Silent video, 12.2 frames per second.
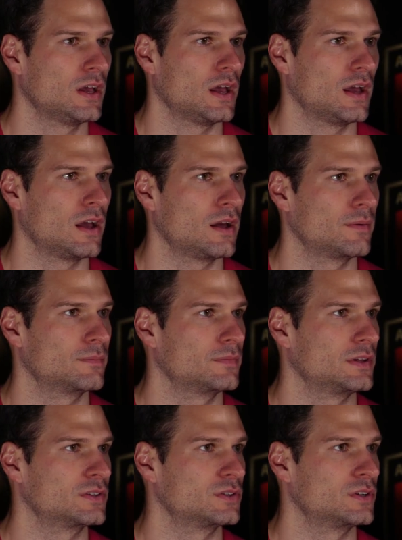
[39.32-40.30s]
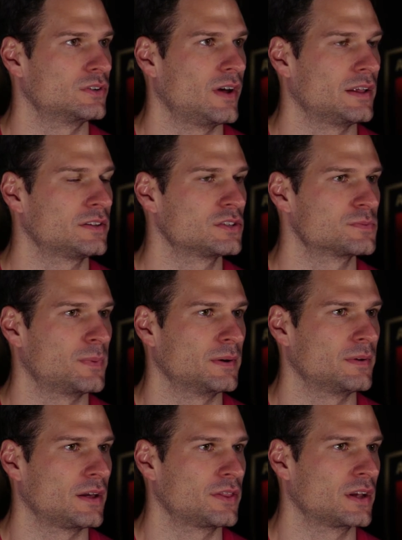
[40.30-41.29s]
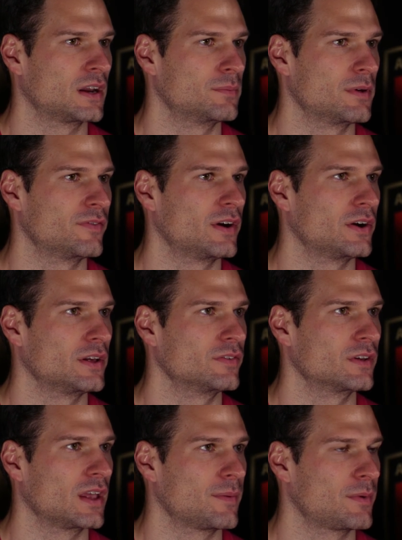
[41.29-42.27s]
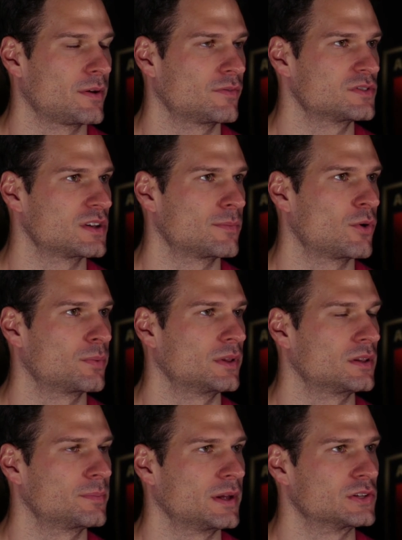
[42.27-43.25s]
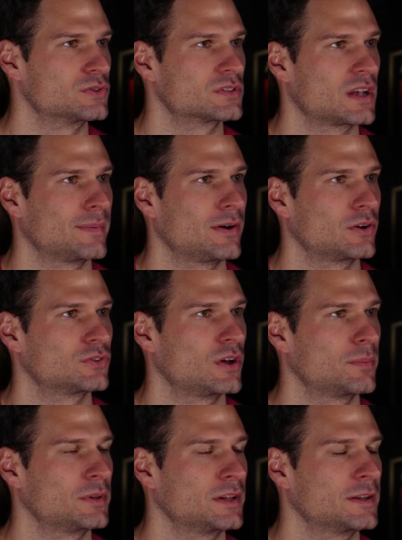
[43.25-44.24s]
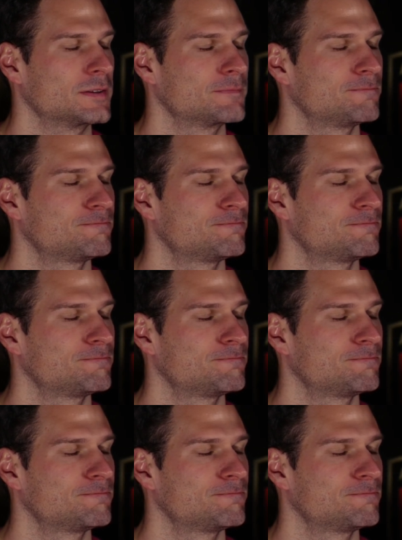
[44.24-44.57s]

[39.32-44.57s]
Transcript: um, into their advantage. But I think it'll be a very even game, and obviously I'm hoping that the Patriots come out on top in the end.